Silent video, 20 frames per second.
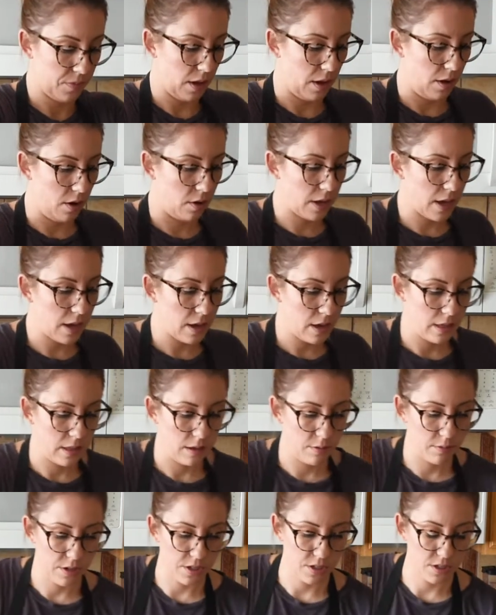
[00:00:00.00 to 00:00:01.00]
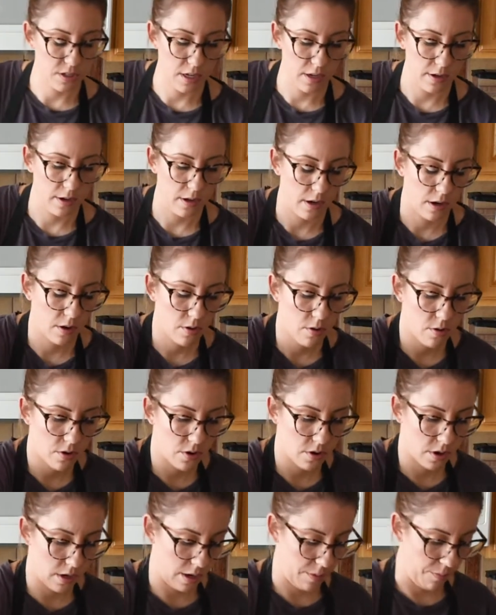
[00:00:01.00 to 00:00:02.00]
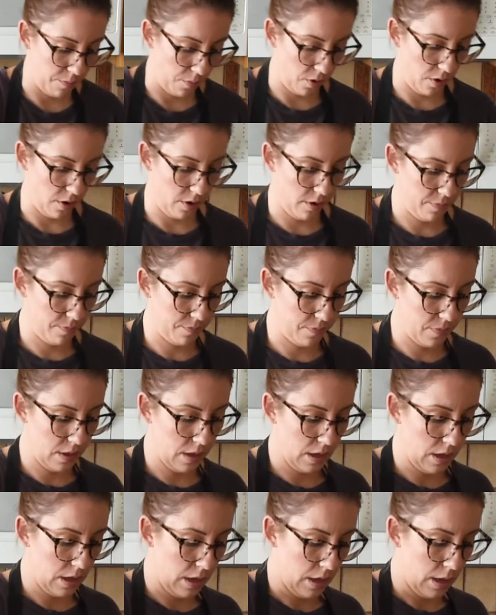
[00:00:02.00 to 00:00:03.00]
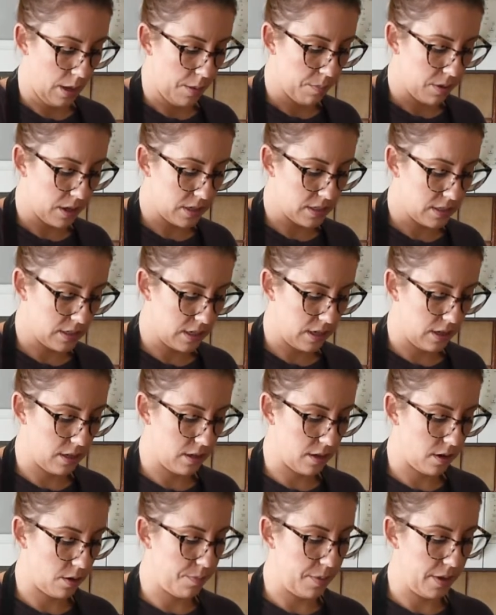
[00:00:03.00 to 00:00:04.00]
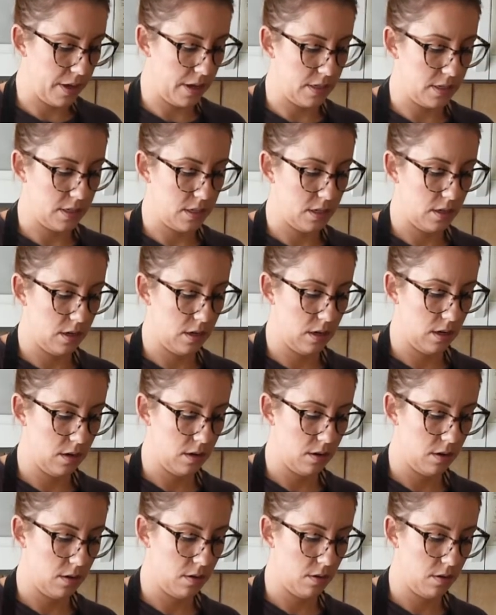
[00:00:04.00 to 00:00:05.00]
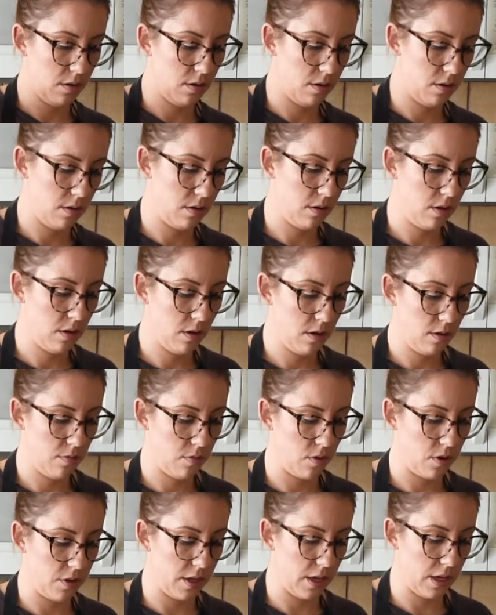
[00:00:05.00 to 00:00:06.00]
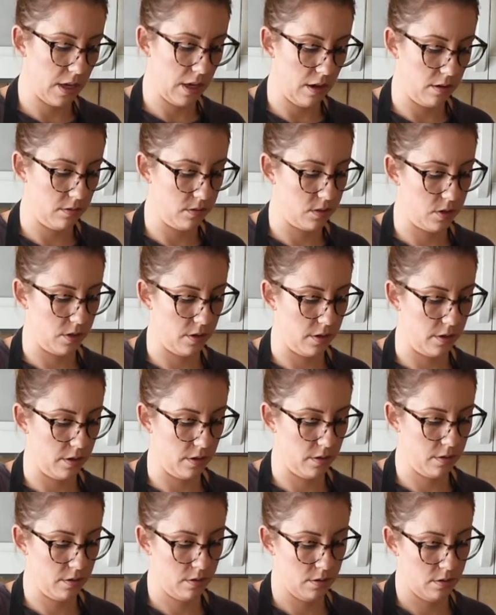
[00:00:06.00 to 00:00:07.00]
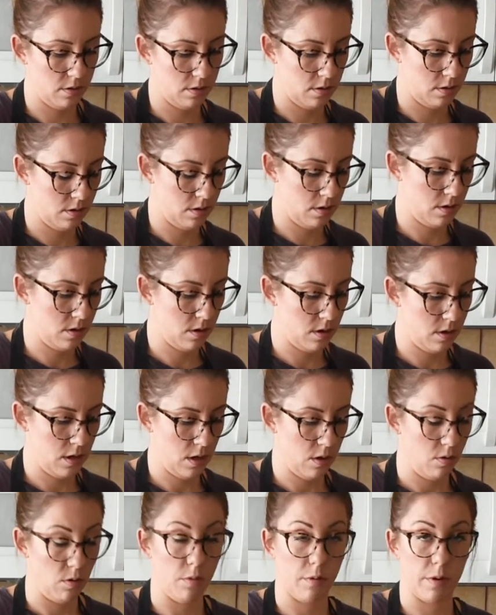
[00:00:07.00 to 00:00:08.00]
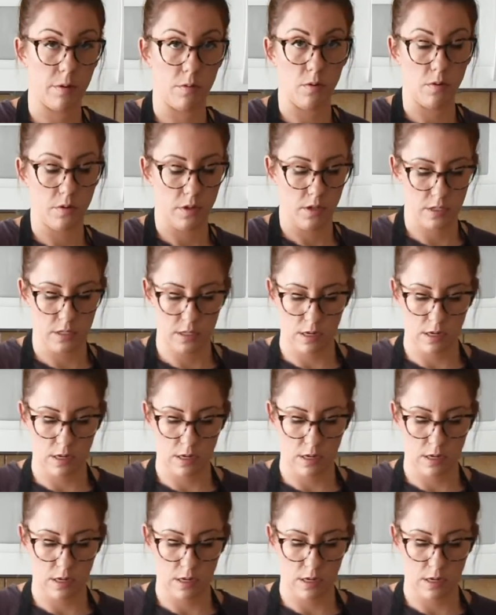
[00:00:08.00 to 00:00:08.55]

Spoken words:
Okay, and then we just need a 1/4 cup more, plus a little bit for the counter when we roll these